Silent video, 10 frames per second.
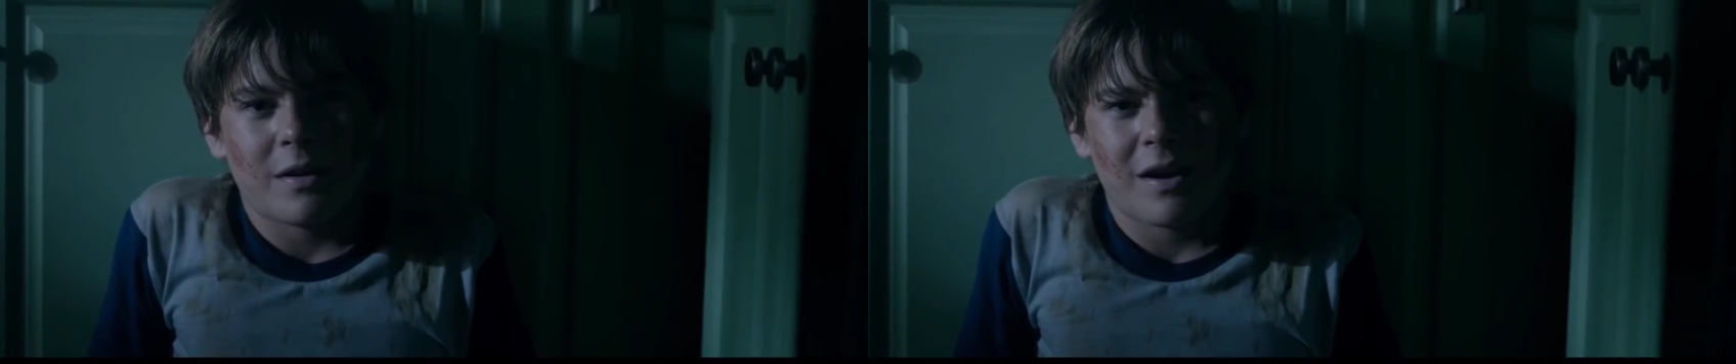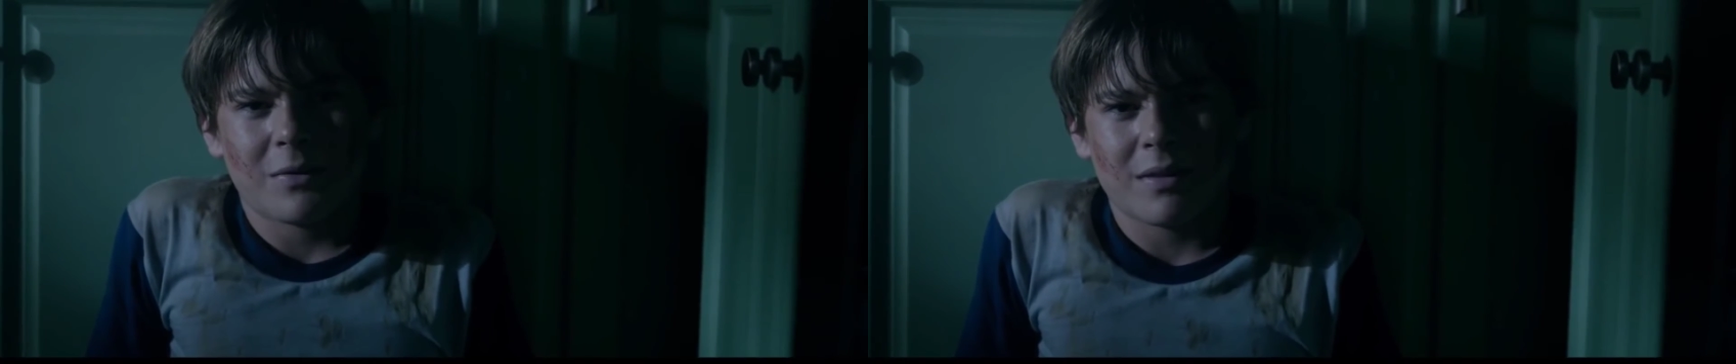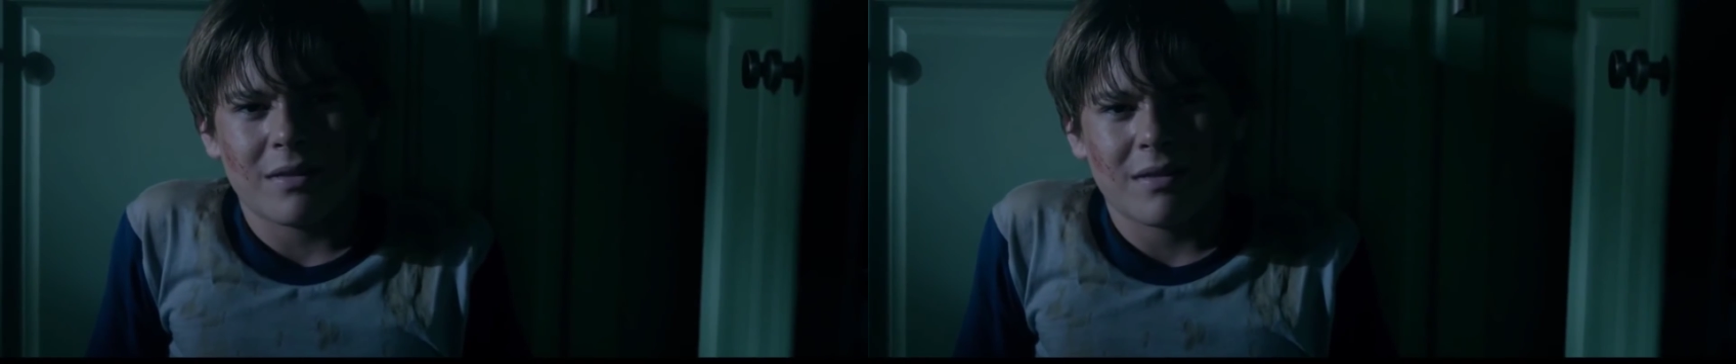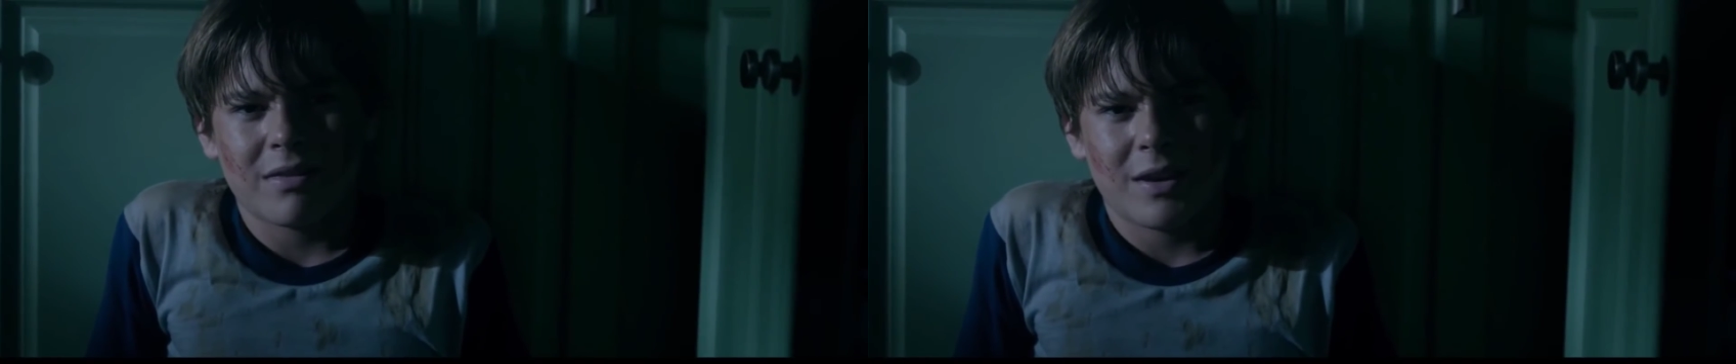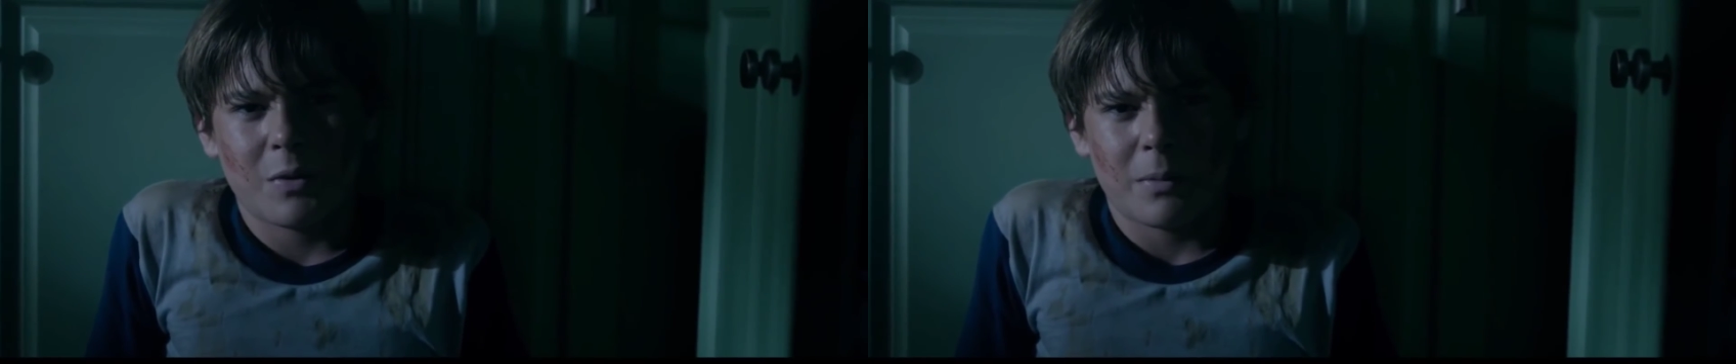but I don't
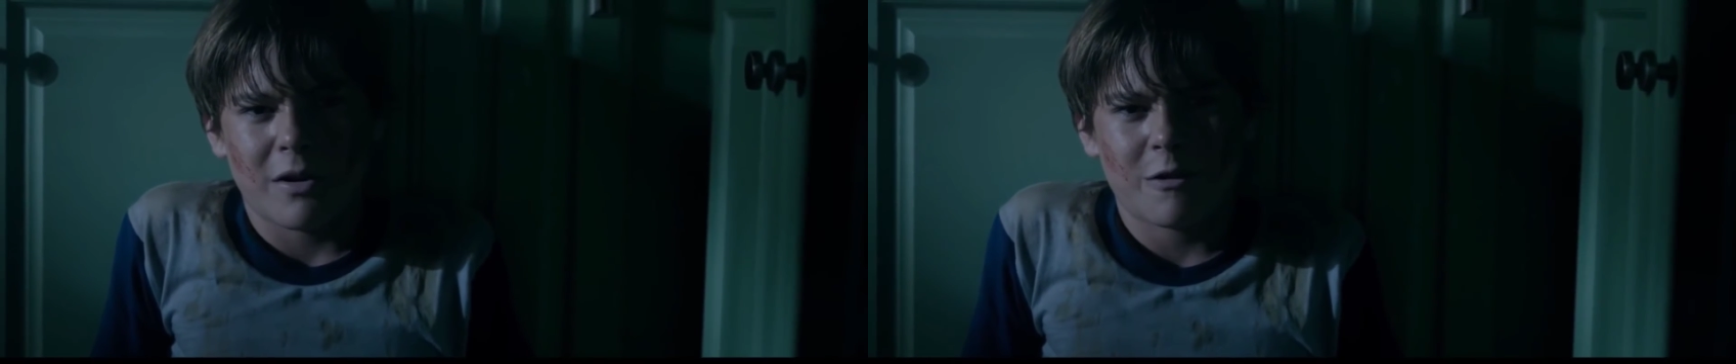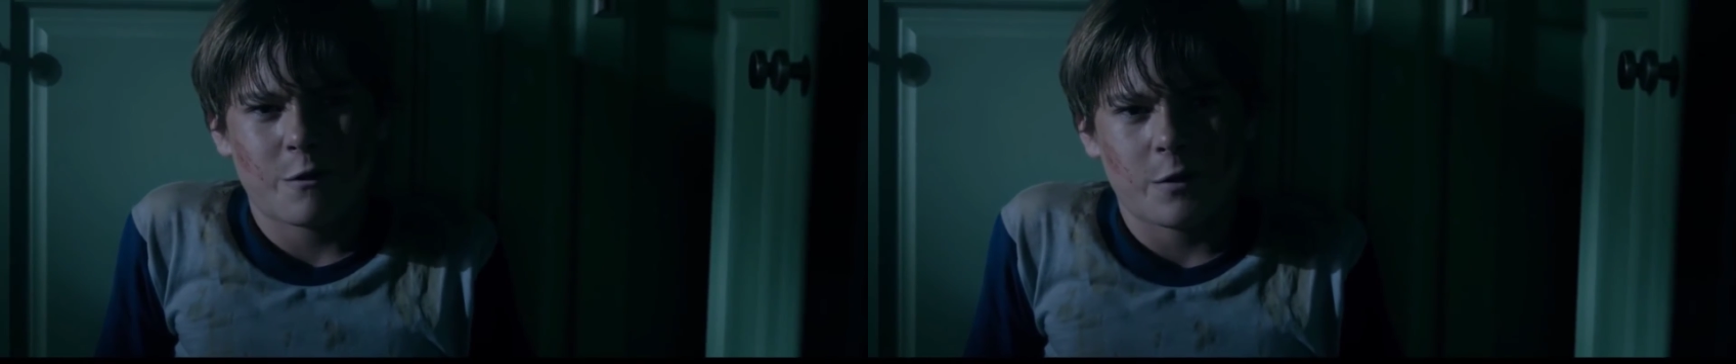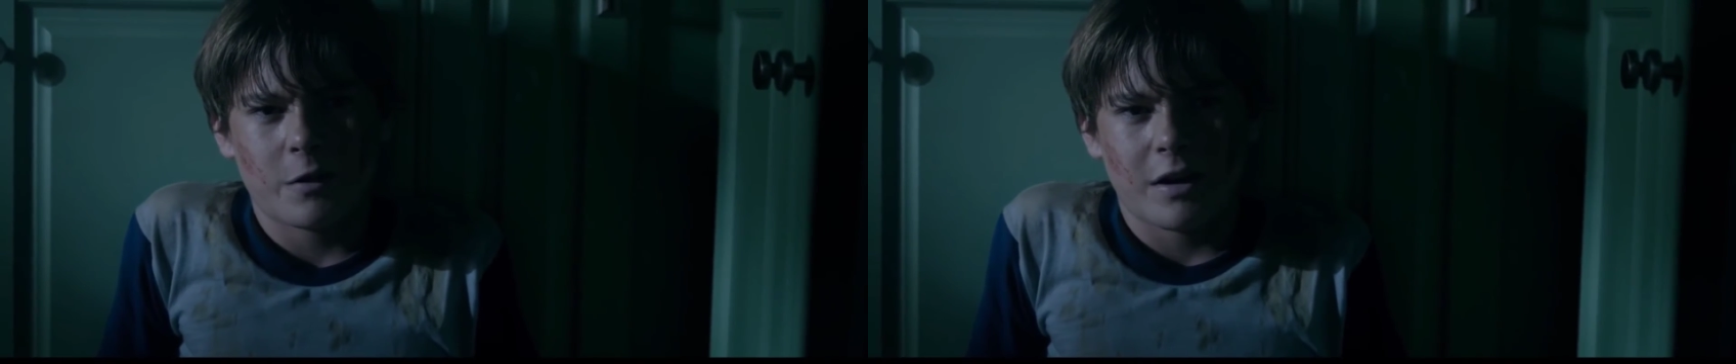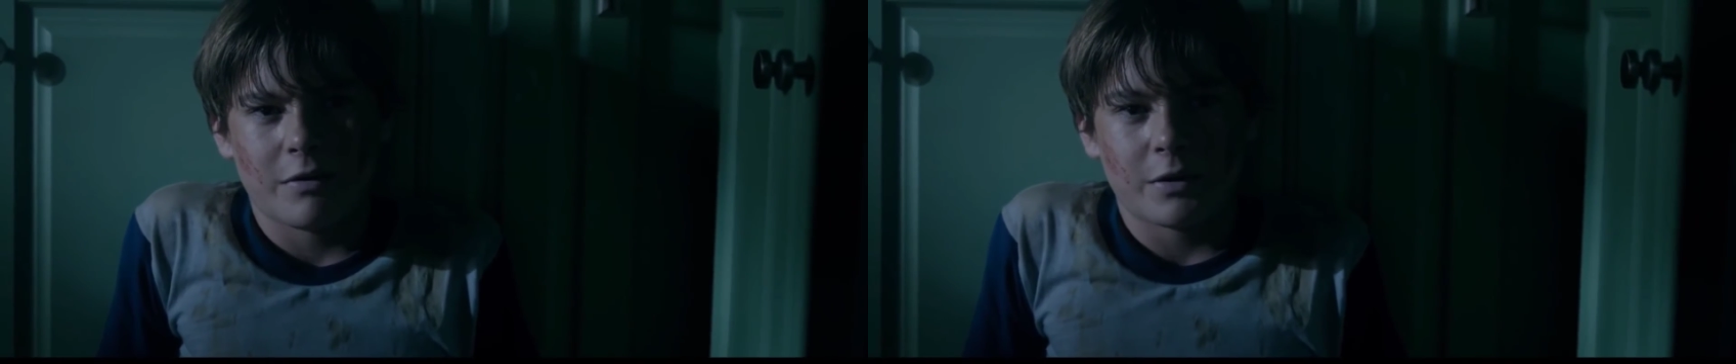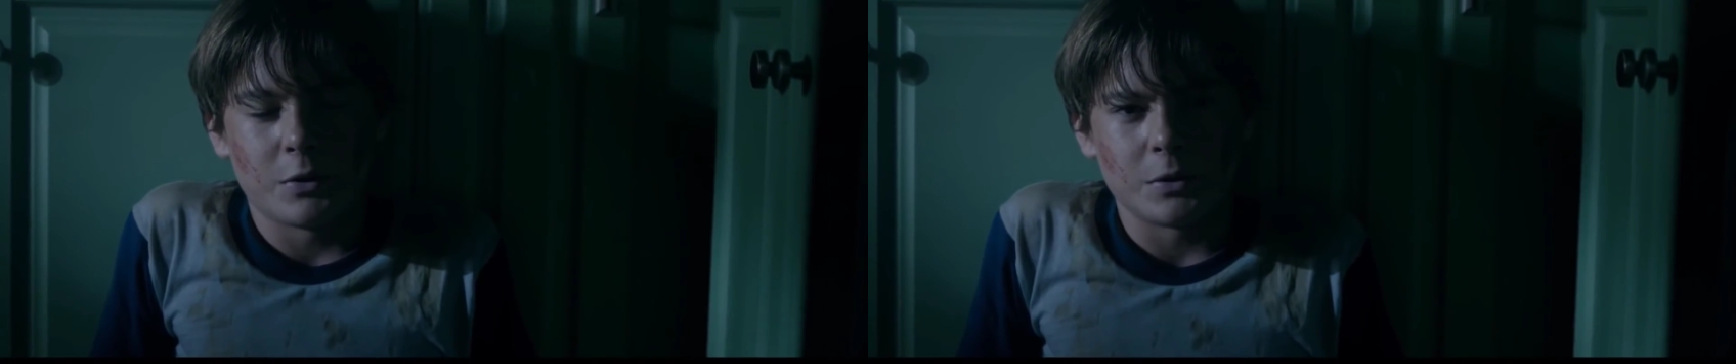think it would be hard for you to
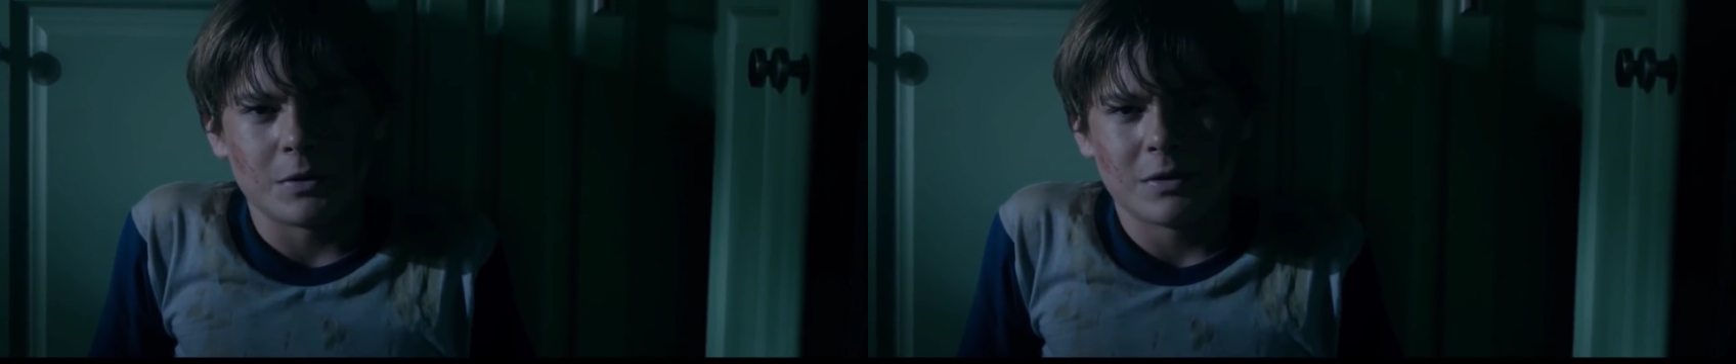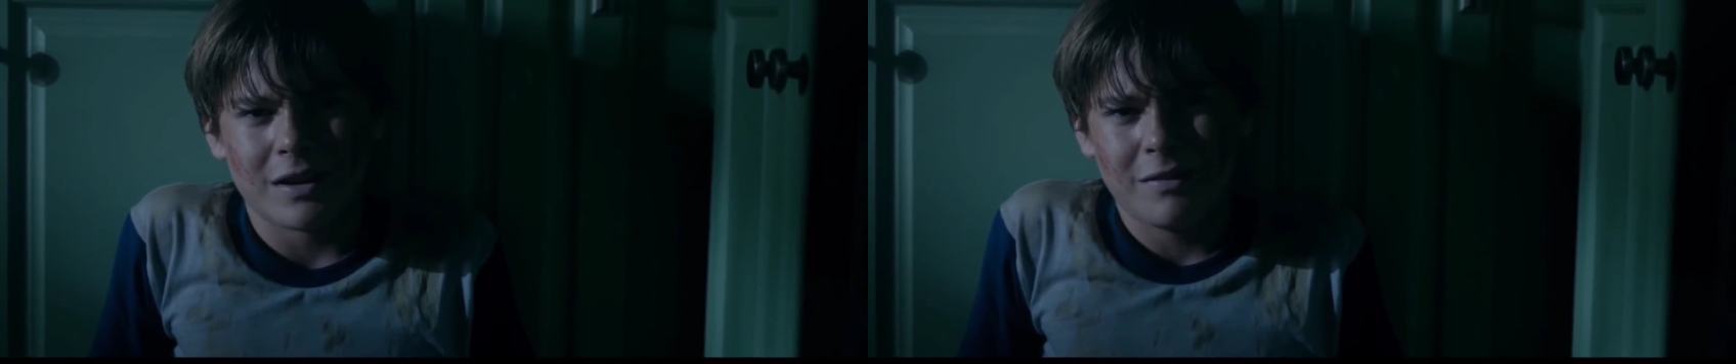have a cool